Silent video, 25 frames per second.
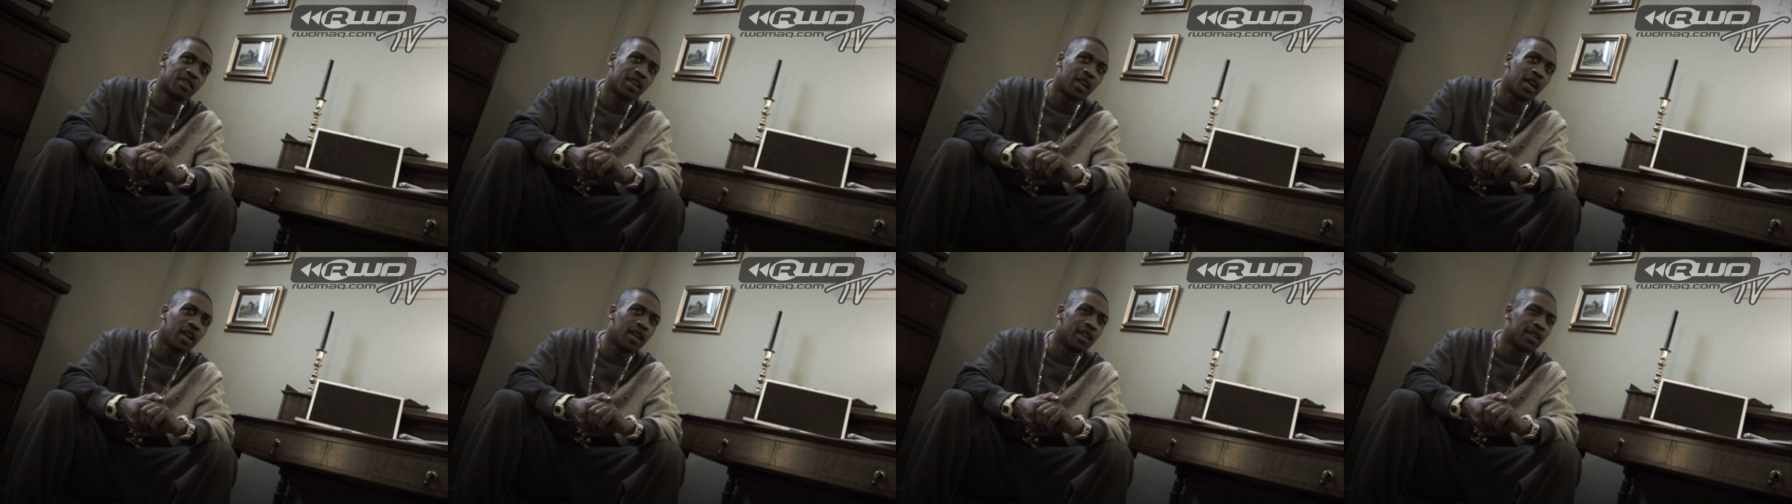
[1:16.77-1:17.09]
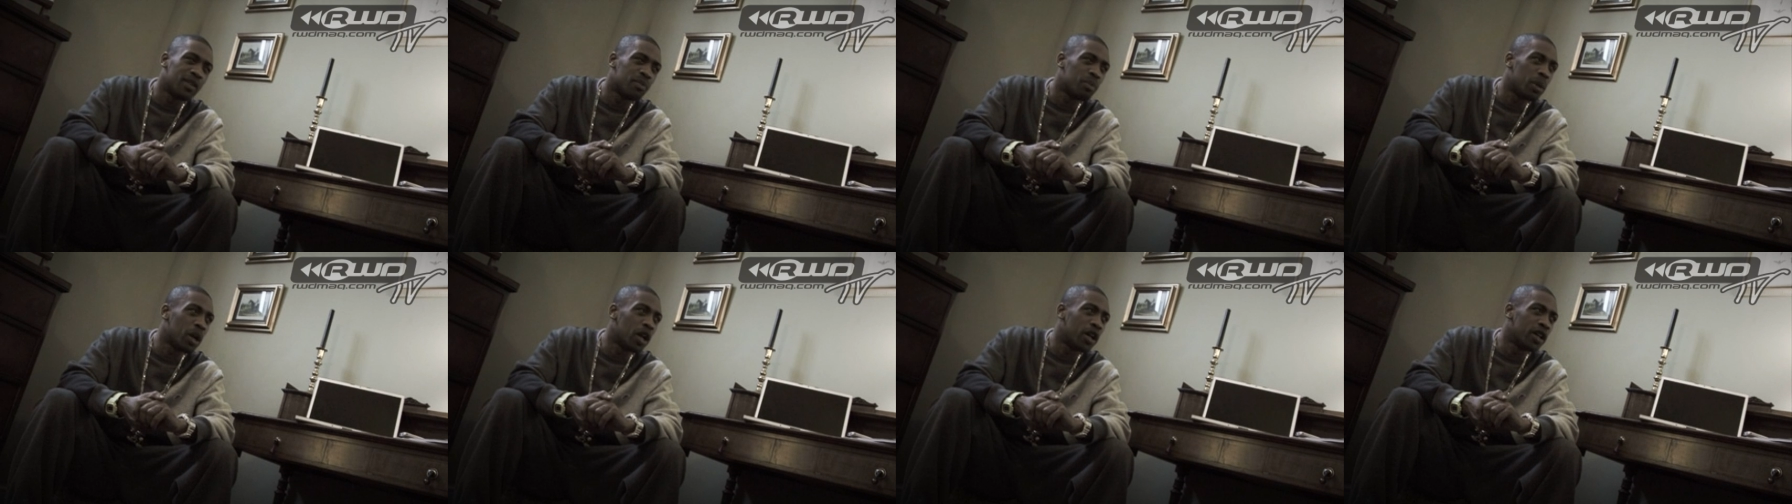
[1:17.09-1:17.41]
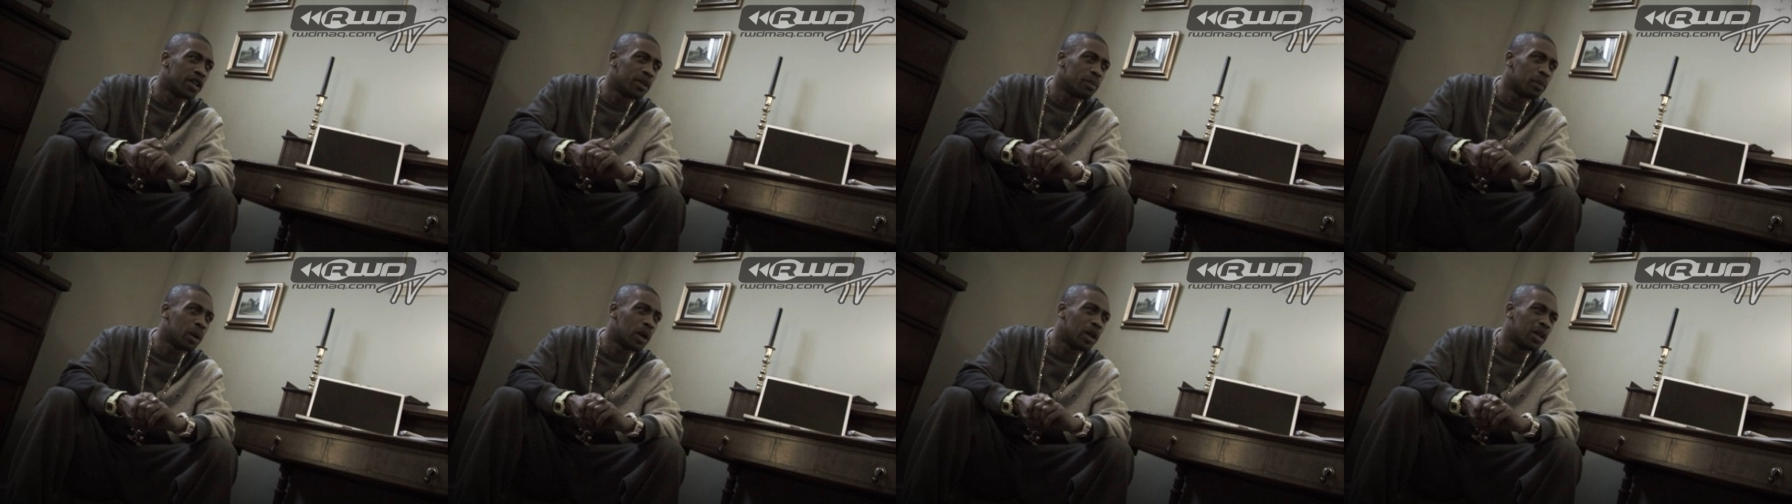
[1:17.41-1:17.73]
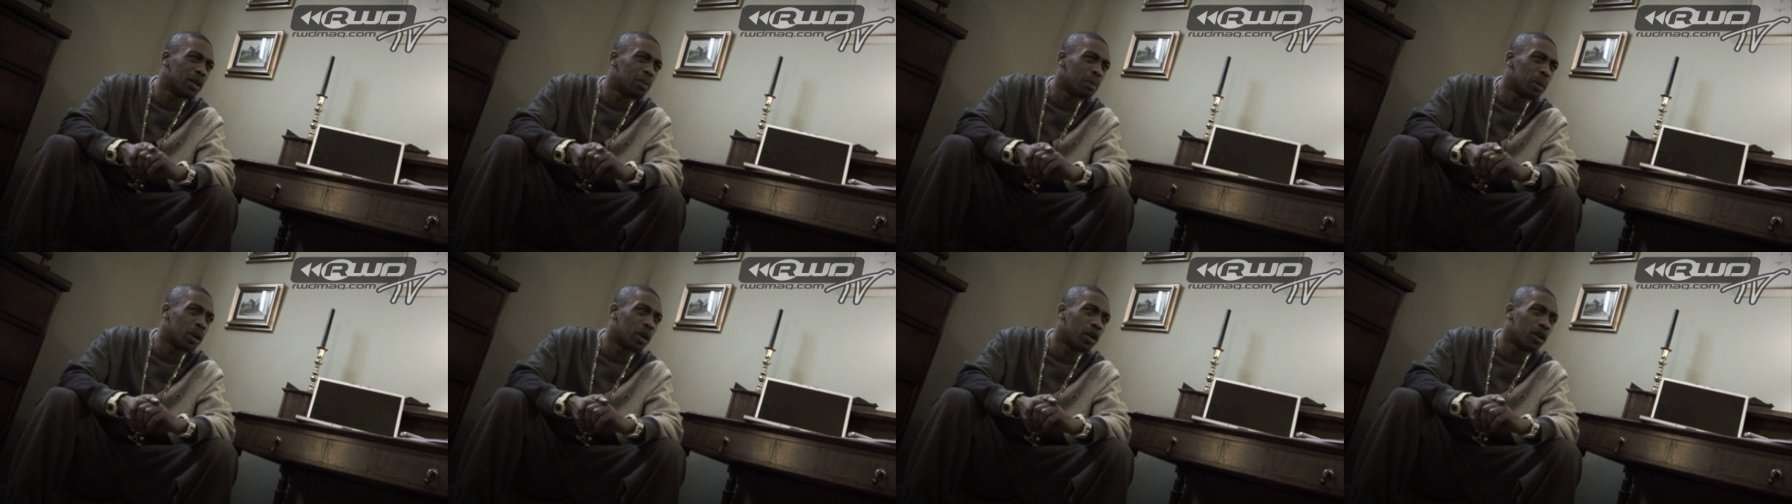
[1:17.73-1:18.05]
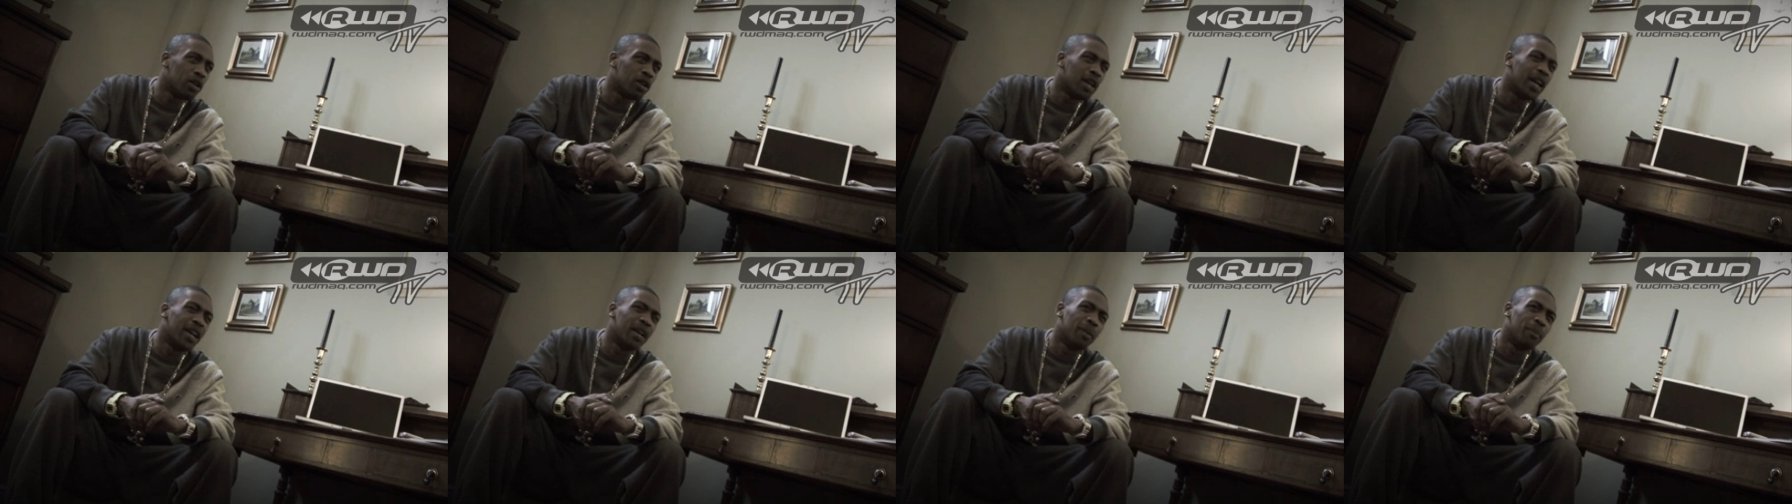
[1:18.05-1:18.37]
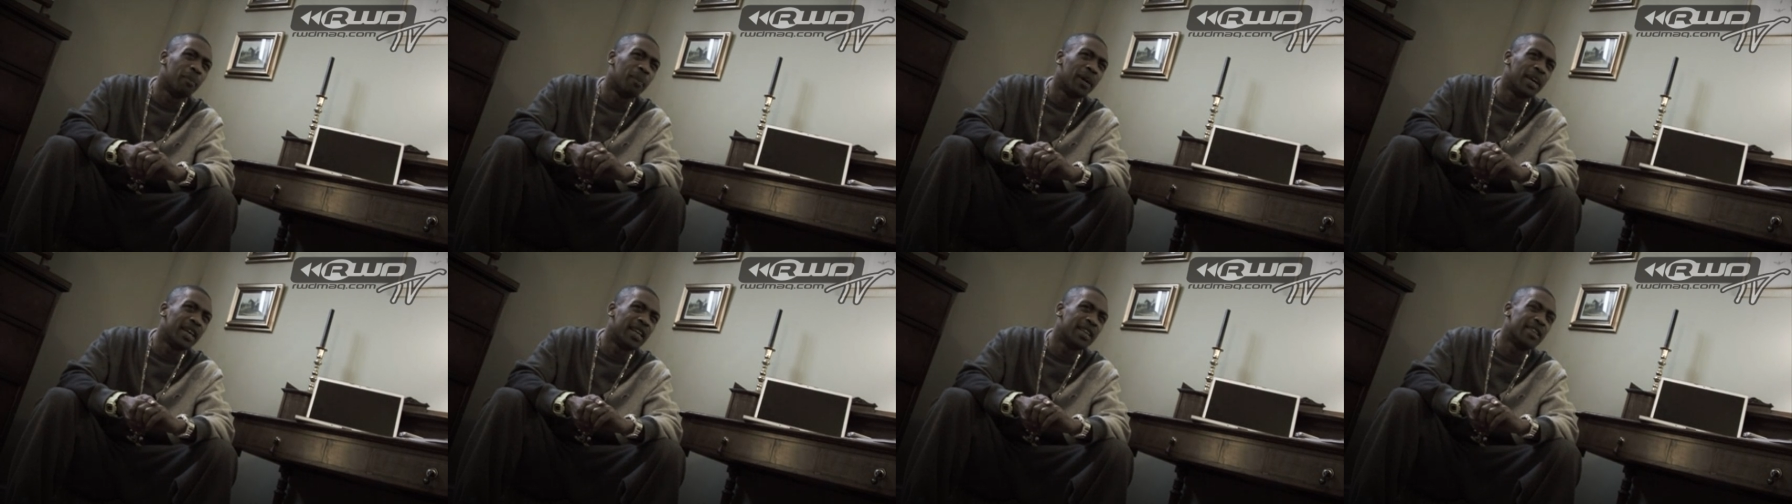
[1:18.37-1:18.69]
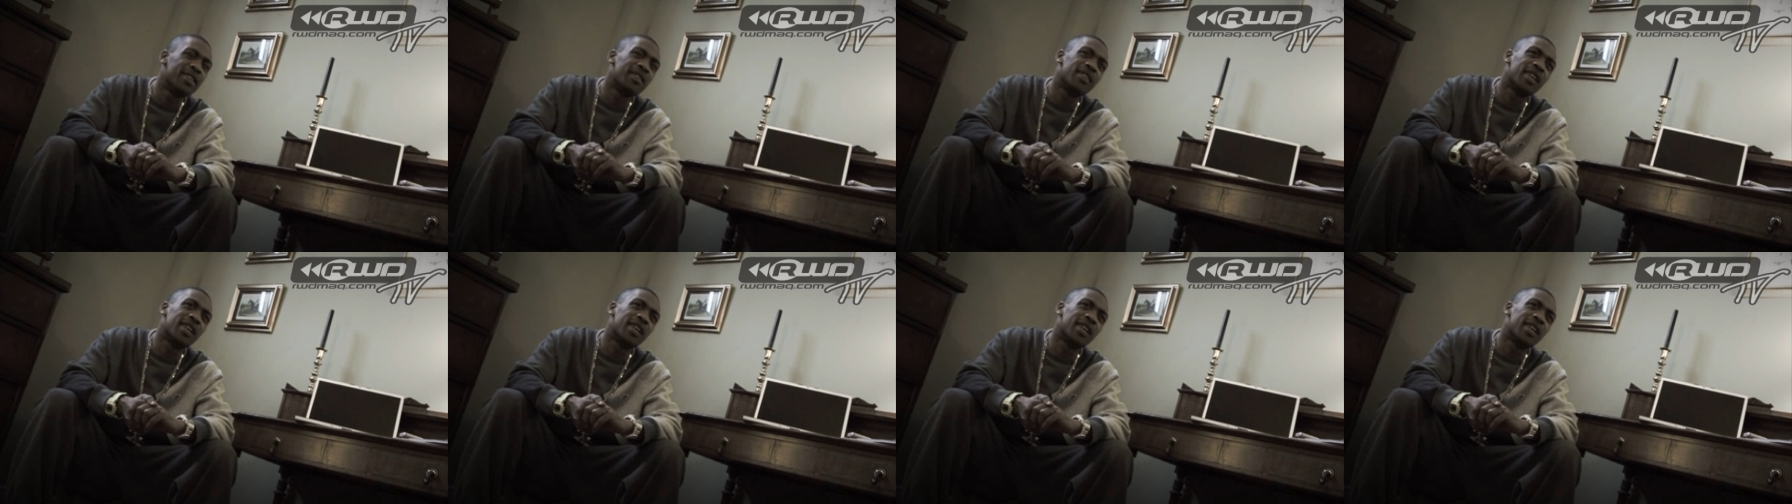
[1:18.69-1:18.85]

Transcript: Kiss, blah, blah, blah, blah, like the main